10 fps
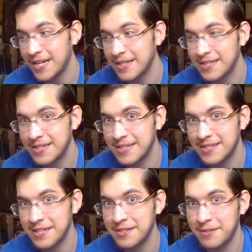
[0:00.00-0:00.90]
and this is
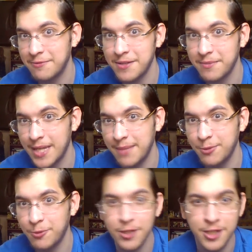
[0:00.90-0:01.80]
essentially Rhythm Game
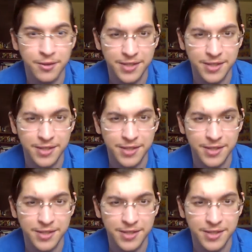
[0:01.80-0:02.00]
& Wario,